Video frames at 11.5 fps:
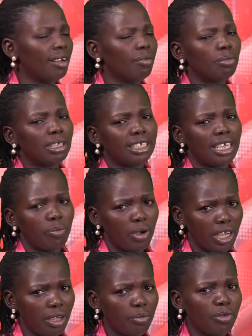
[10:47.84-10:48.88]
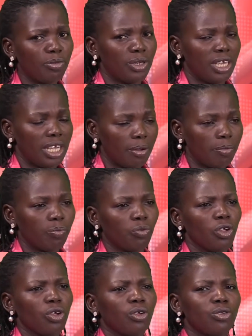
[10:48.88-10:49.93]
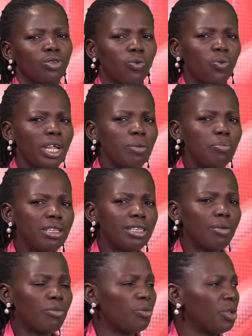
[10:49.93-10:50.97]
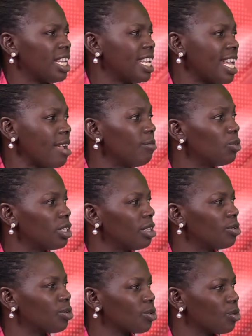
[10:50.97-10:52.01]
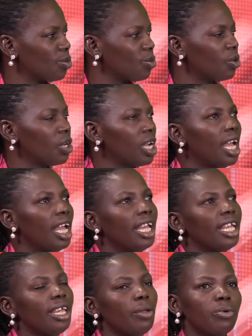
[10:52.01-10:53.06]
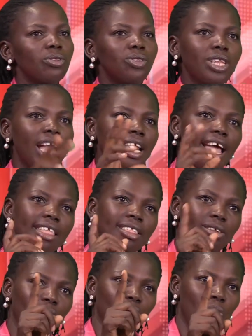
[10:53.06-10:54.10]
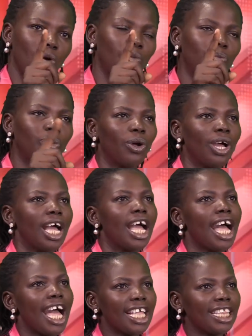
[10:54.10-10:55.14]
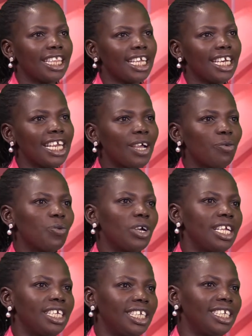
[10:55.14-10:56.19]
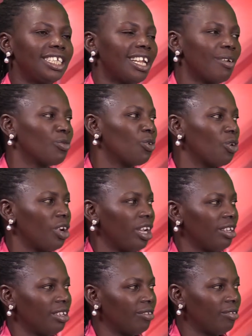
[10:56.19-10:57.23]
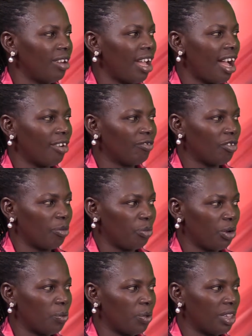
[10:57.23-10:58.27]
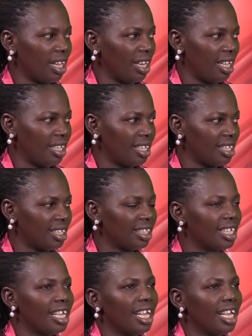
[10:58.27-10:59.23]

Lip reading: Master Ibrahim Mumuni. So when Mr. Mumuni came to the school, he would stand at the top, and then when he sees that I'm going out for break with the learners,